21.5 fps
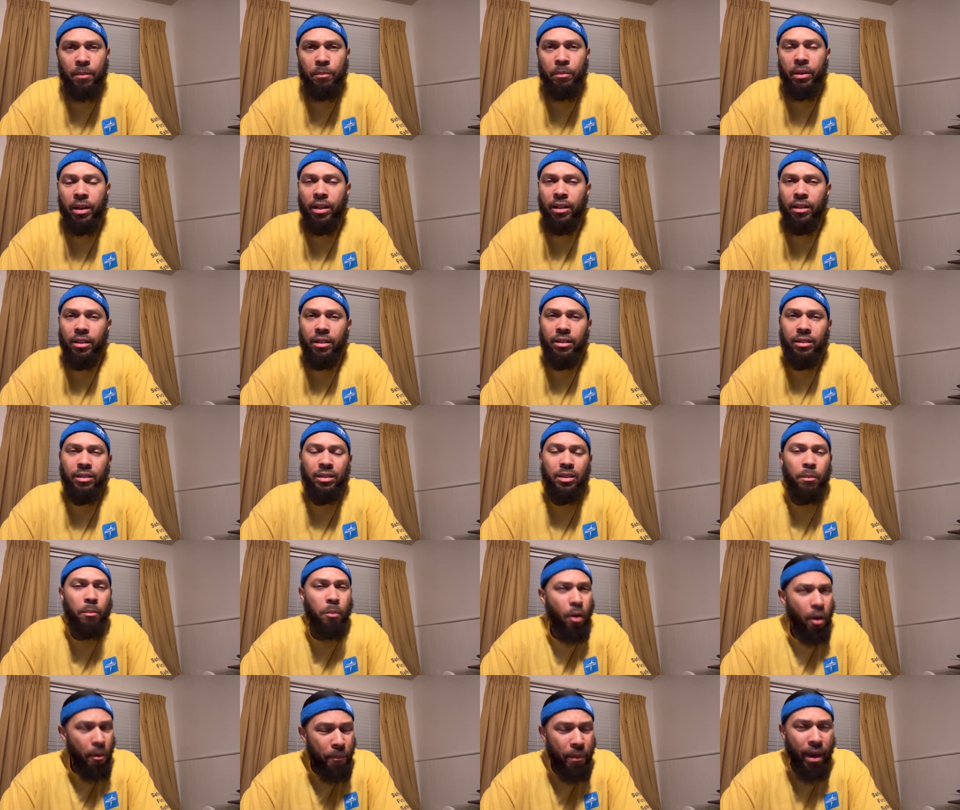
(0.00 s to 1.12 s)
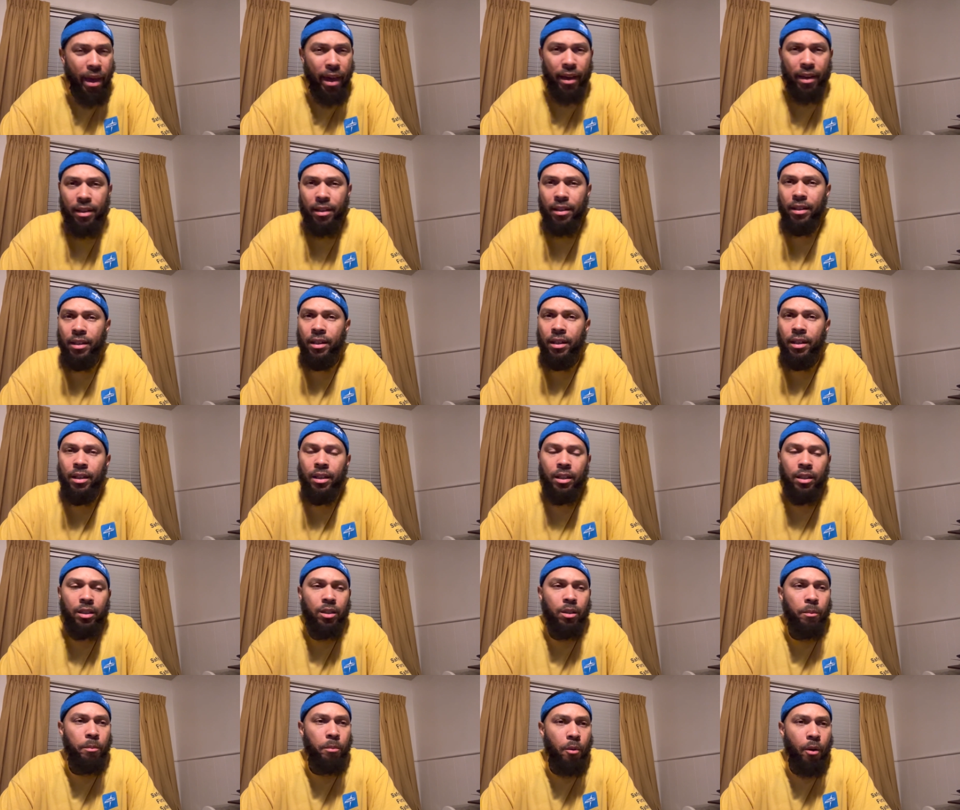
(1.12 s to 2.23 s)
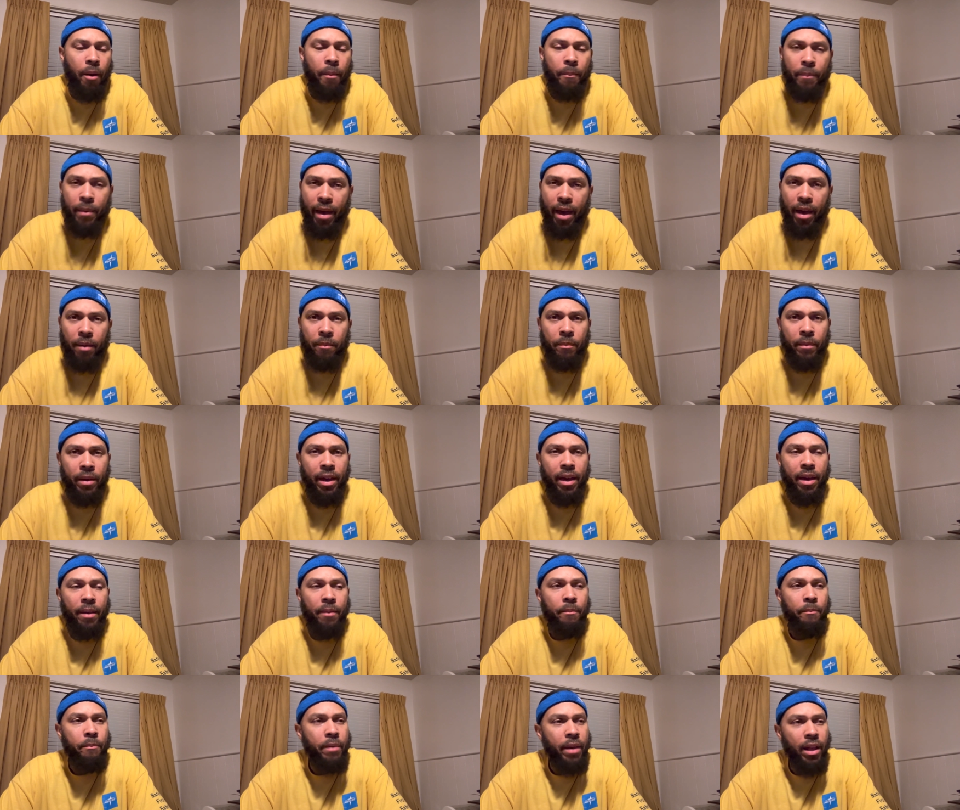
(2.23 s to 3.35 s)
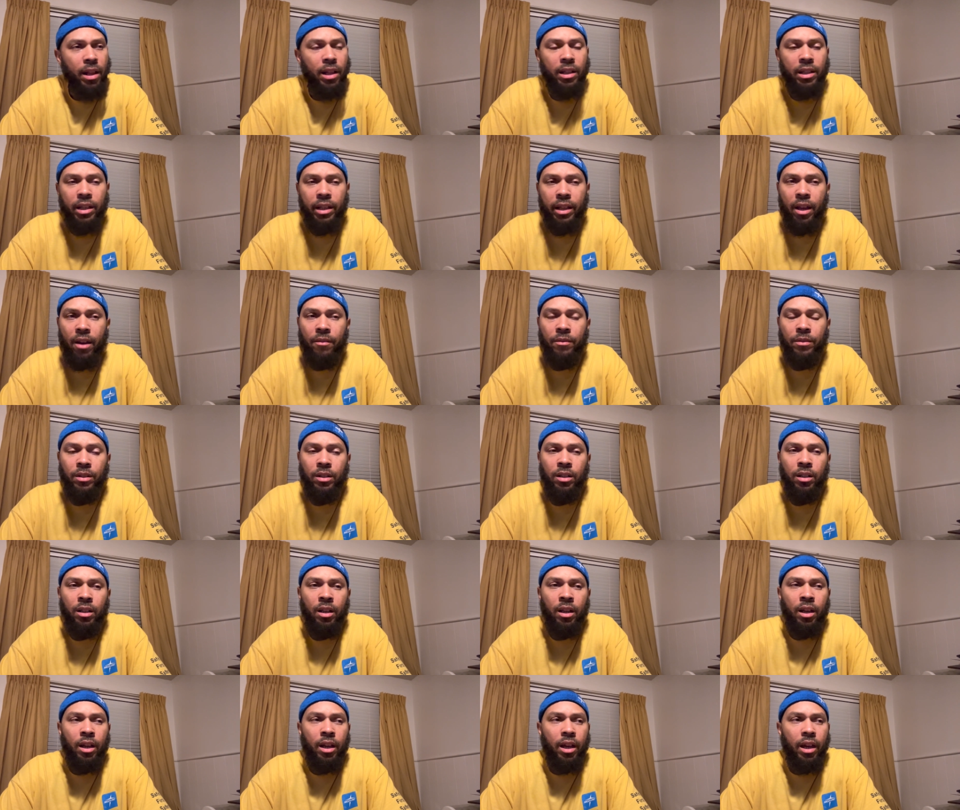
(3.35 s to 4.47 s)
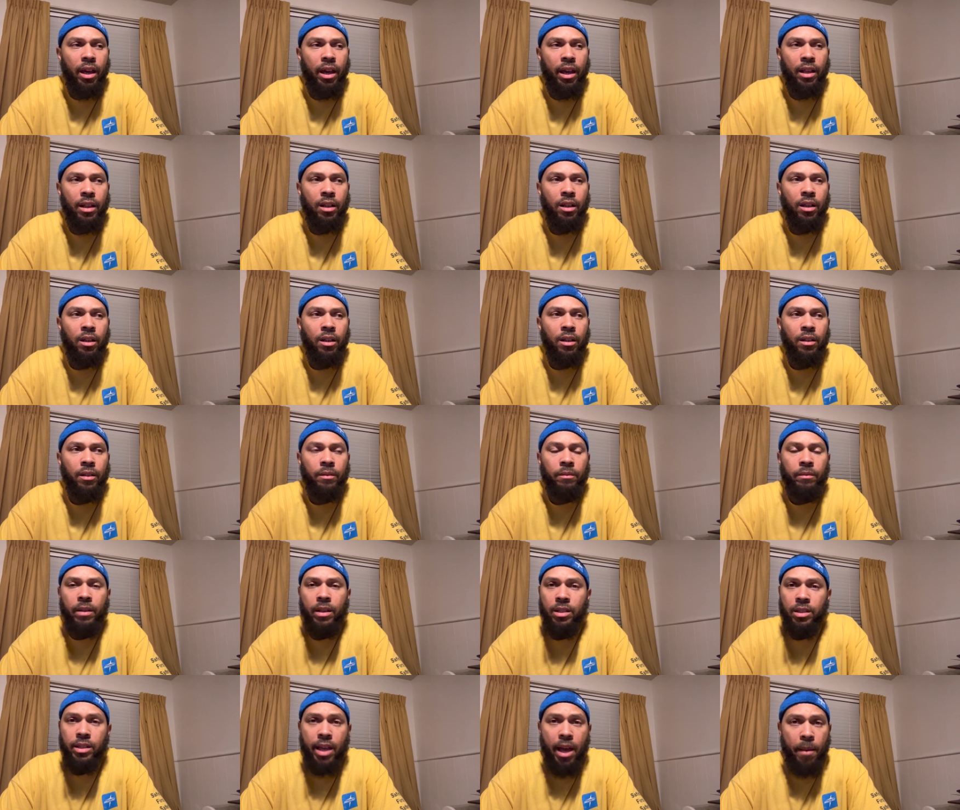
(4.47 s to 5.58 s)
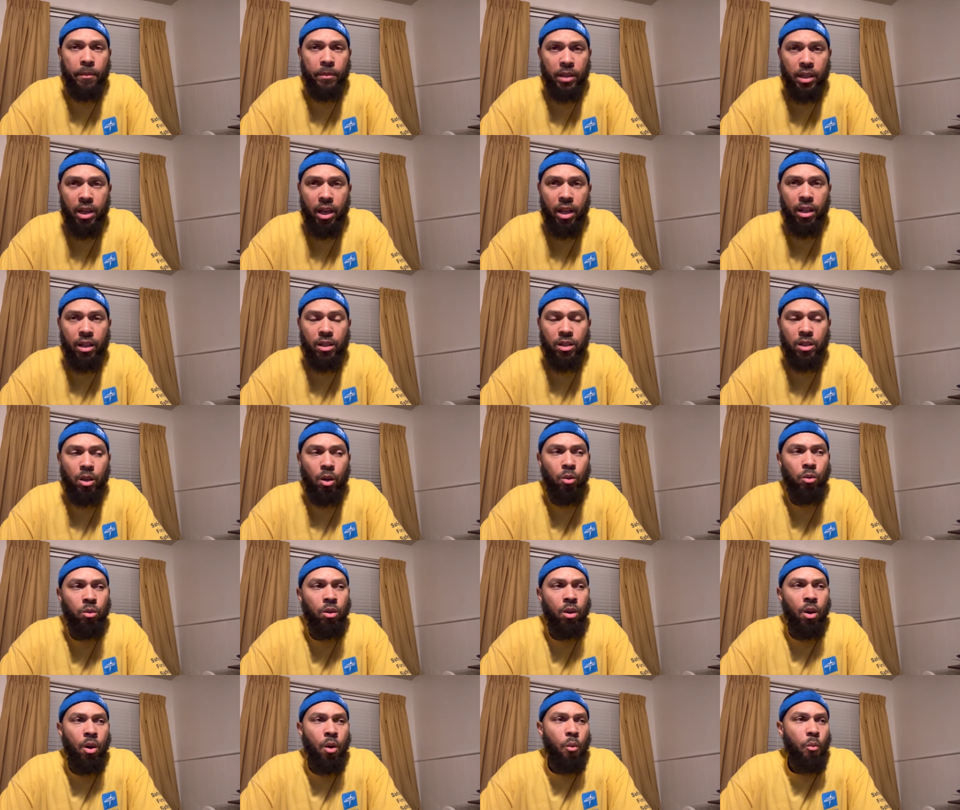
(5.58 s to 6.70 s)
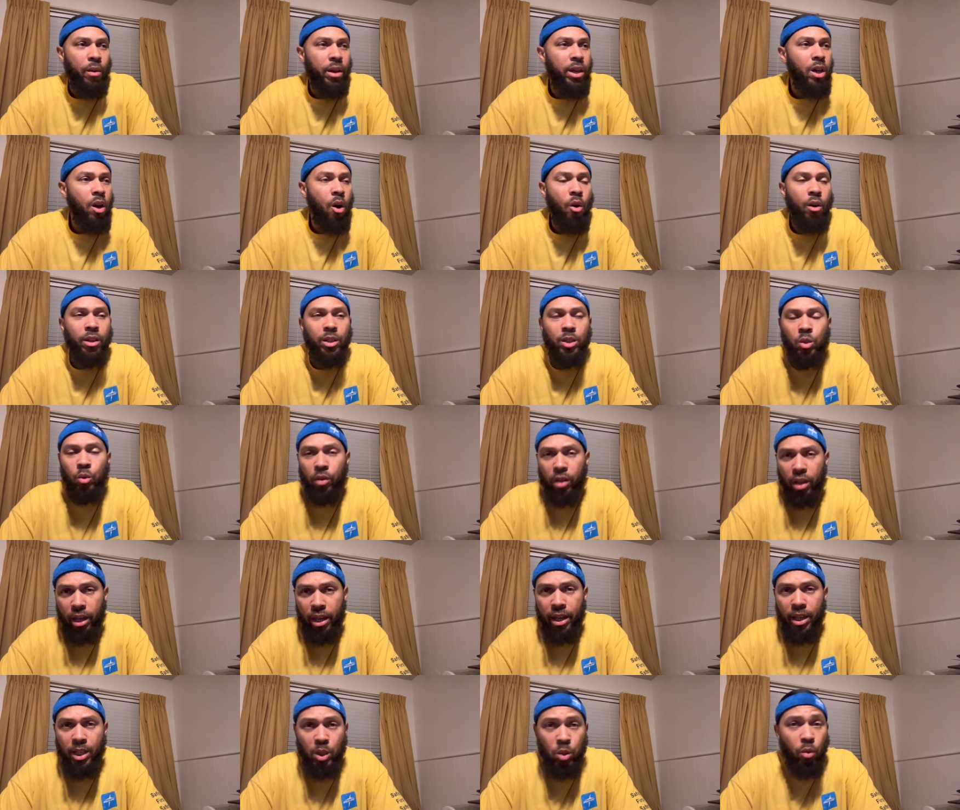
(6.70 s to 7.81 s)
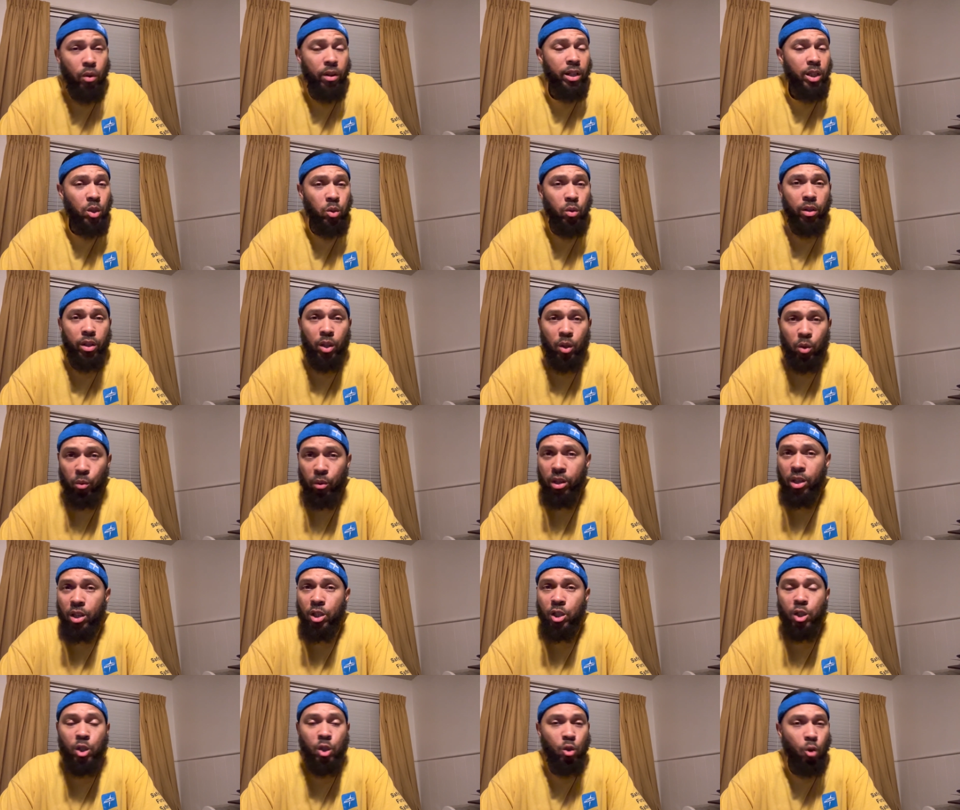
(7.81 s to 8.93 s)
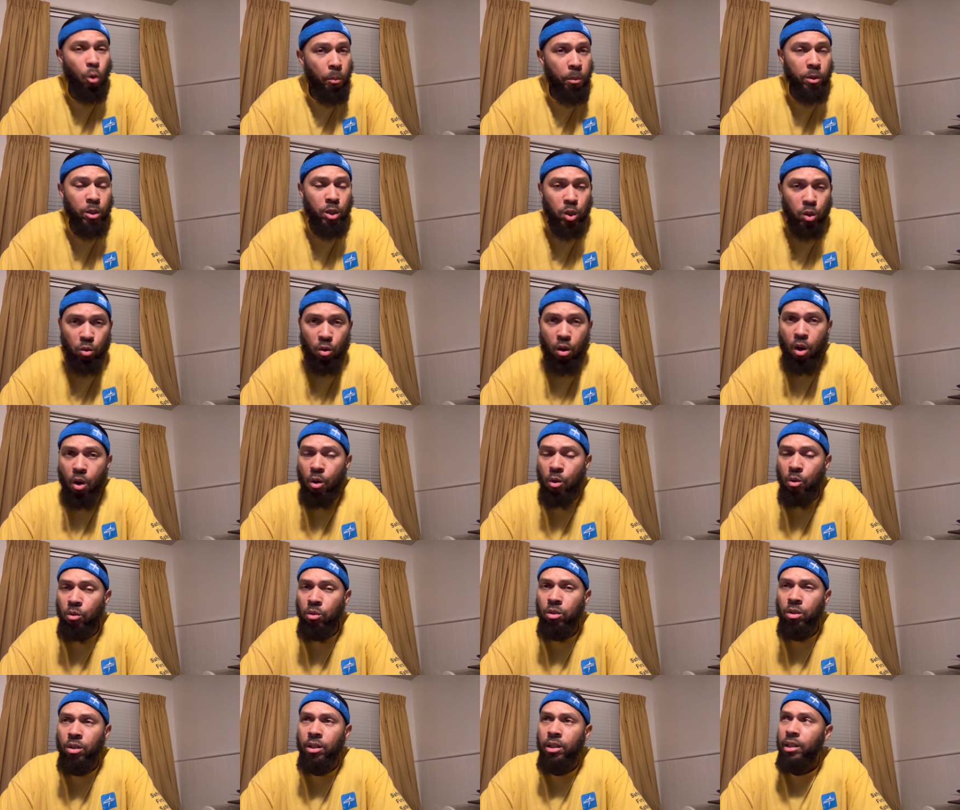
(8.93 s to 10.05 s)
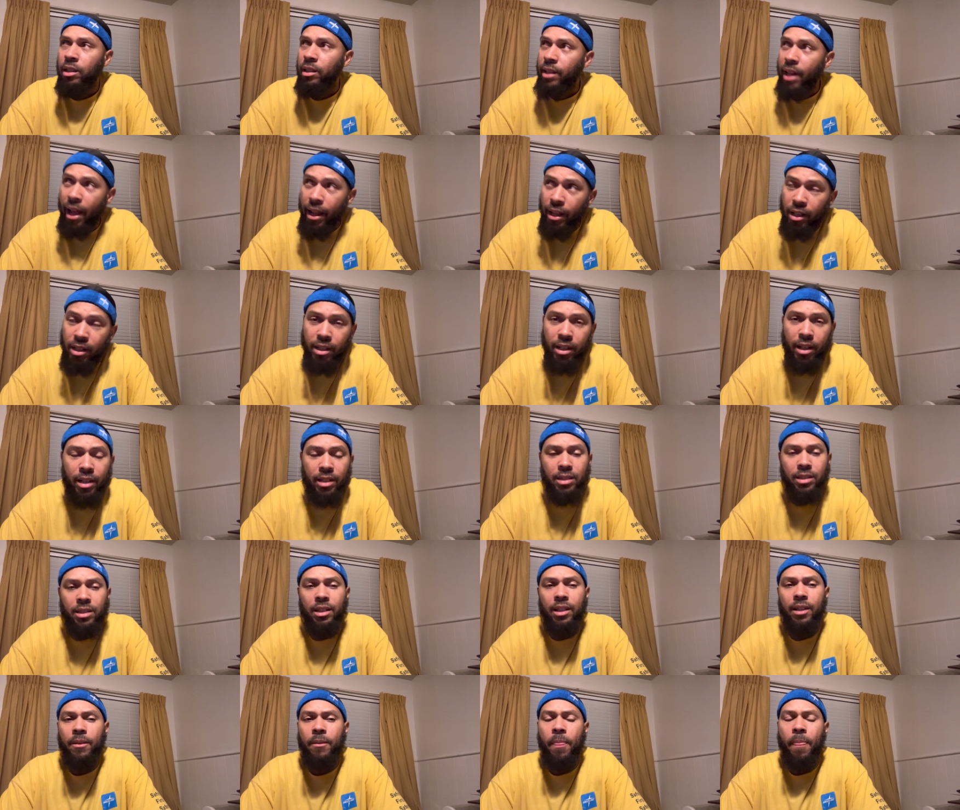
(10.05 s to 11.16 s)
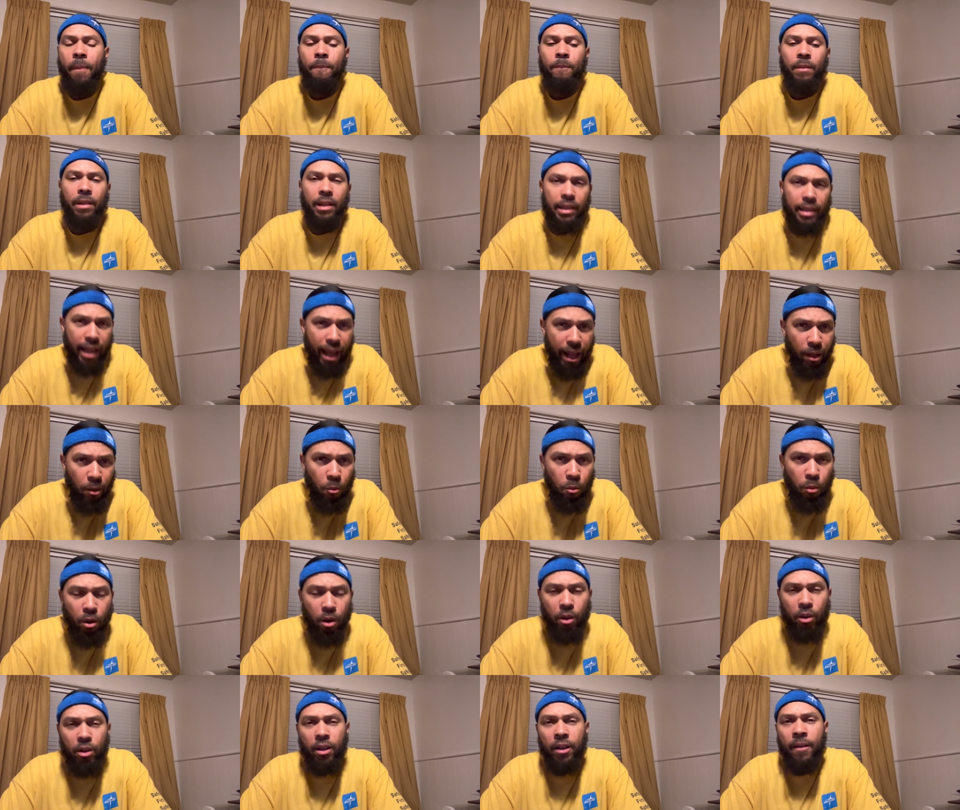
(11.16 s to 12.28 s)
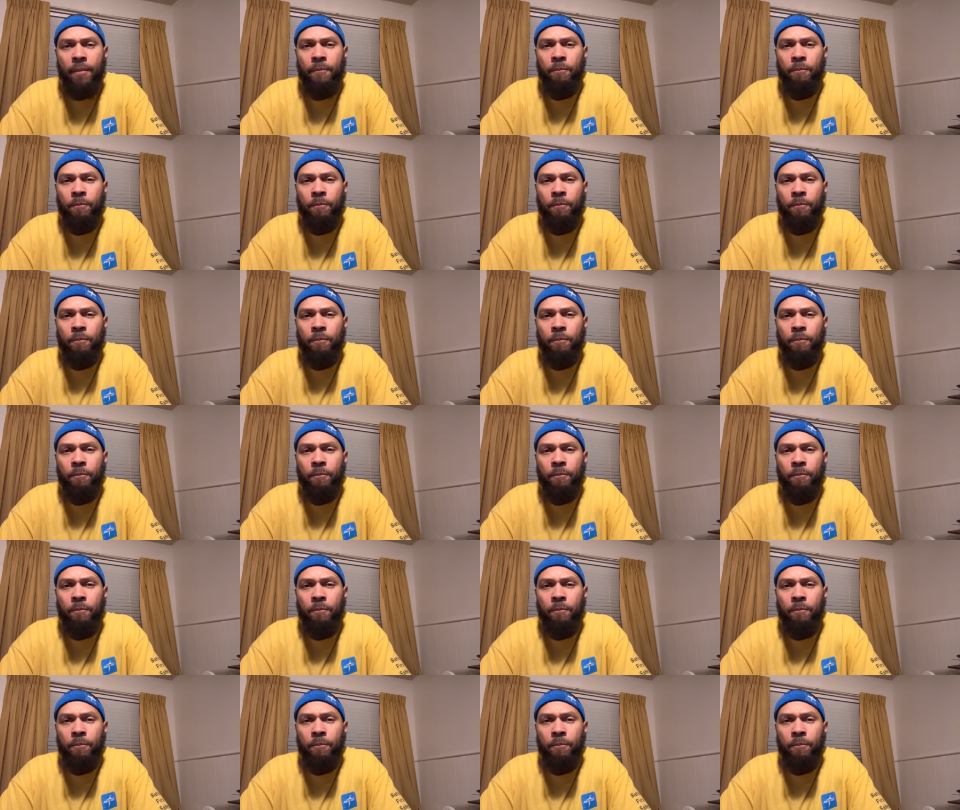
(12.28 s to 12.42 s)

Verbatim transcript: But your boy back. Your boy back, man, better than ever. And it's time to get it. So we going to end 2023 super strong. A lot of content, a lot of work.